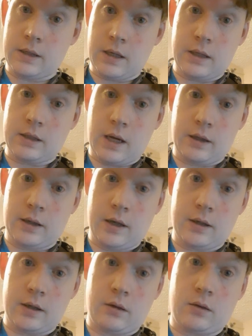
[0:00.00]
not exactly
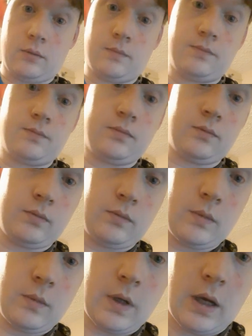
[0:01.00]
identical.
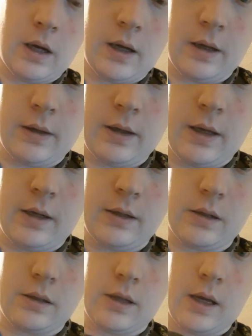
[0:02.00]
It
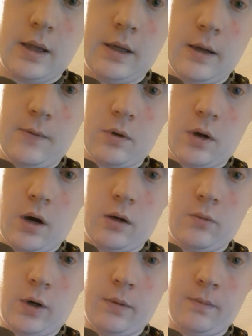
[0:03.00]
is slightly different
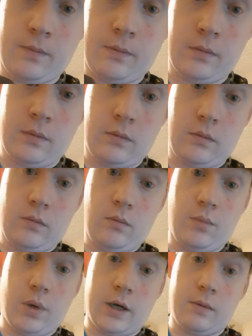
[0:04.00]
hardware,
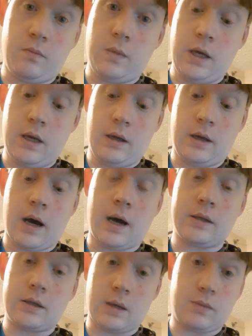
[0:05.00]
but the
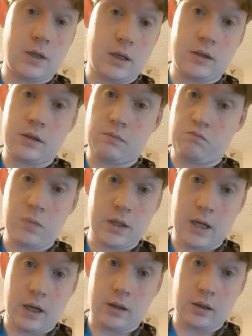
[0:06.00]
concept is
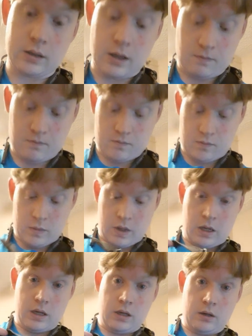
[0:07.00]
exactly the same.
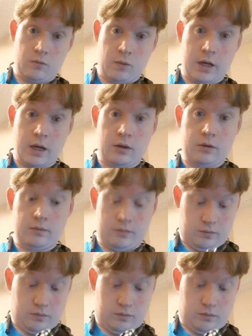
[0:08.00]
Right angle.